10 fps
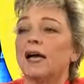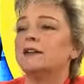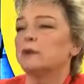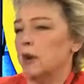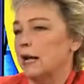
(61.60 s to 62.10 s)
And
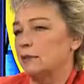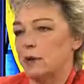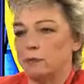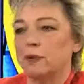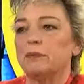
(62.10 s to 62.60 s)
it's quite a
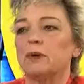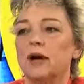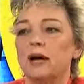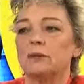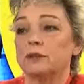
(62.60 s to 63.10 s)
popular
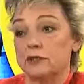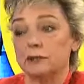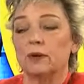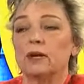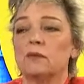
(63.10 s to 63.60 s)
business
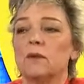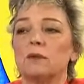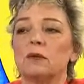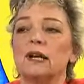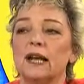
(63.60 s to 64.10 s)
book at the
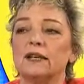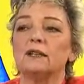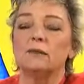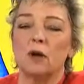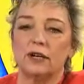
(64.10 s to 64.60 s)
moment,
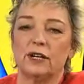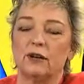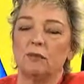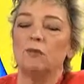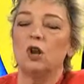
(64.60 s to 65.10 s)
Leonard Mlodinow.
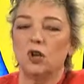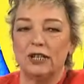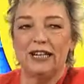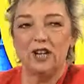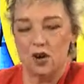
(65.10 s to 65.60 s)

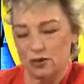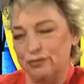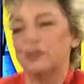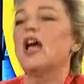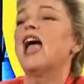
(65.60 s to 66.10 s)

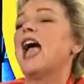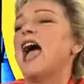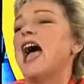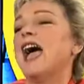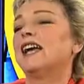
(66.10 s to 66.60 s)

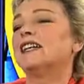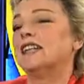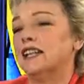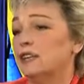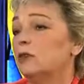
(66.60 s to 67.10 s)
Mm-hmm. And
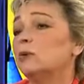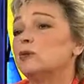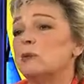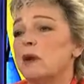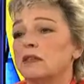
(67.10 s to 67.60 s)
he
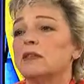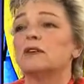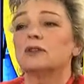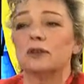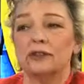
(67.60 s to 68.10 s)
talks about
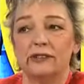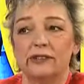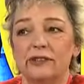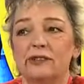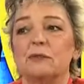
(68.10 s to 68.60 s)
that
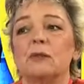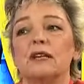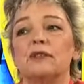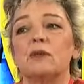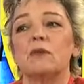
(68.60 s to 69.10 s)
criticism
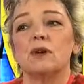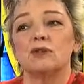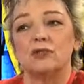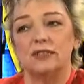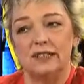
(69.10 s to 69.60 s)
is the
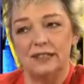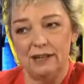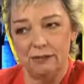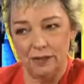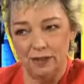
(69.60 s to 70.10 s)
most
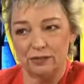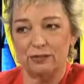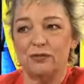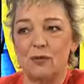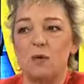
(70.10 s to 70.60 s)
devious
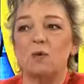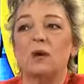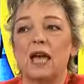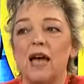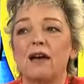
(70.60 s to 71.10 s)
form
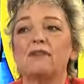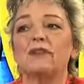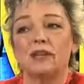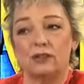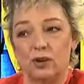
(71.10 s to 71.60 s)
we have
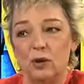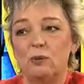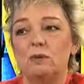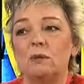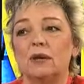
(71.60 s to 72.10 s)
as
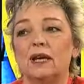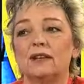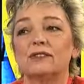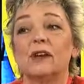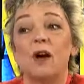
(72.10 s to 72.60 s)
human
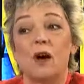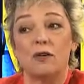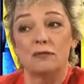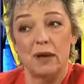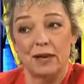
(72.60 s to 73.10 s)
beings
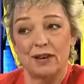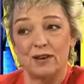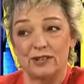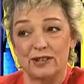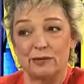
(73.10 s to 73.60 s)
of making
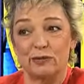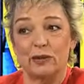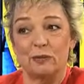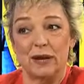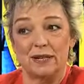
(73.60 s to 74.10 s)
ourselves
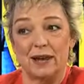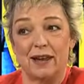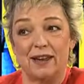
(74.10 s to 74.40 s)
feel better.